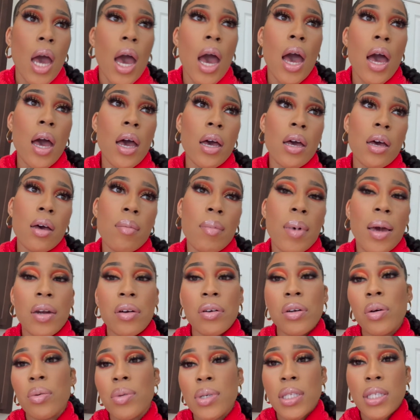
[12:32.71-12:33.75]
Um, I don't
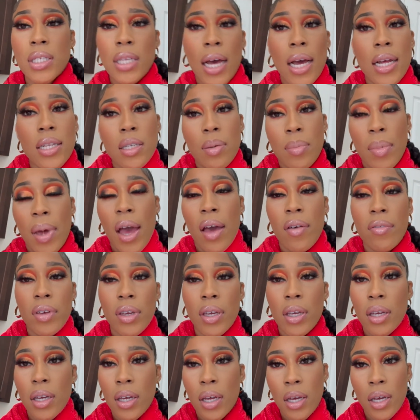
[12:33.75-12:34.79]
know what sides I'm
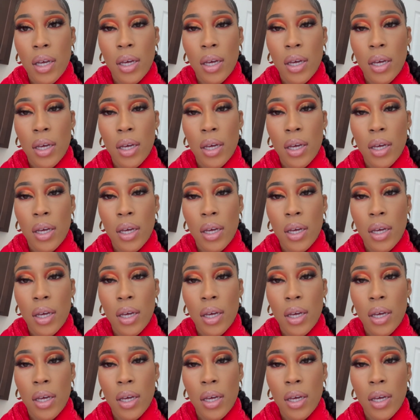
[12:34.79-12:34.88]
having.